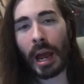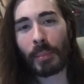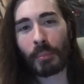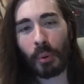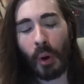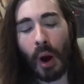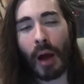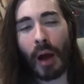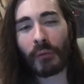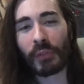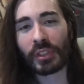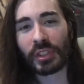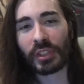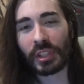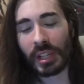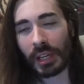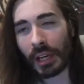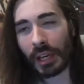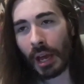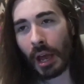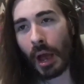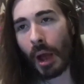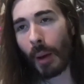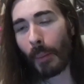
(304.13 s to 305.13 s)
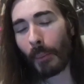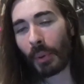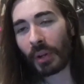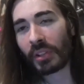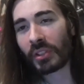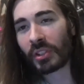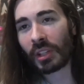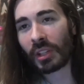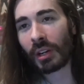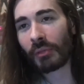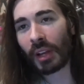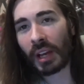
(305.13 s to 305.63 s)
prophecy, but
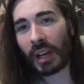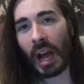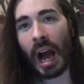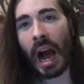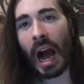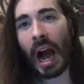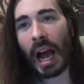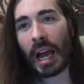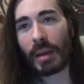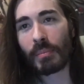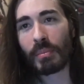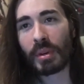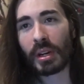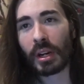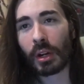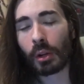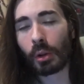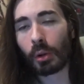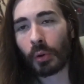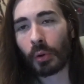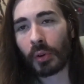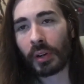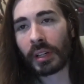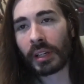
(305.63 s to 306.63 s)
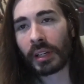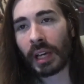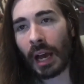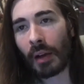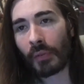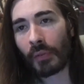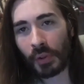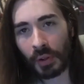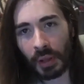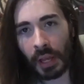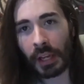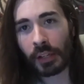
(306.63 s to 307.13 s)
instead of like a high midichlorian
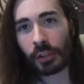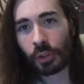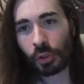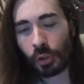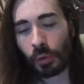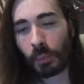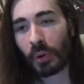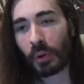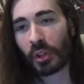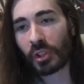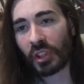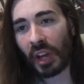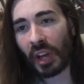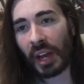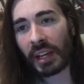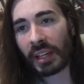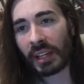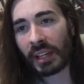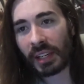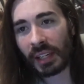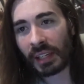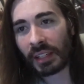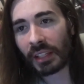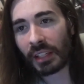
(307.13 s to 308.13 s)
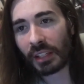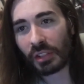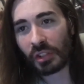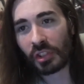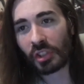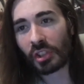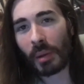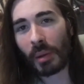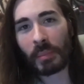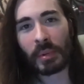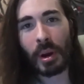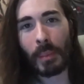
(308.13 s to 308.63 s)
count, they're like super psychic and can
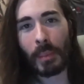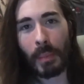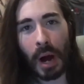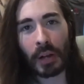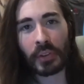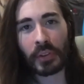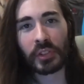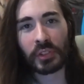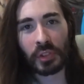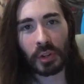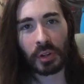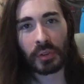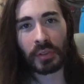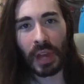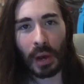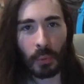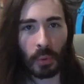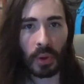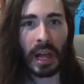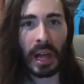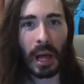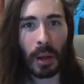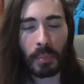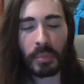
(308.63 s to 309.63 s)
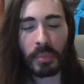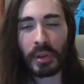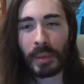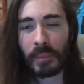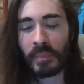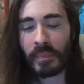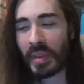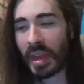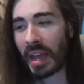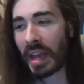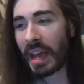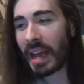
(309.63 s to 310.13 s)
summon a monster that will help
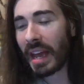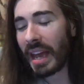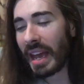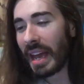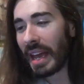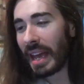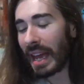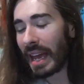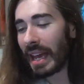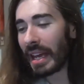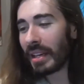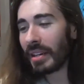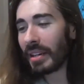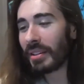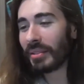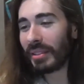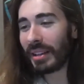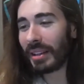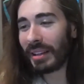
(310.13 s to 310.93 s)
them. And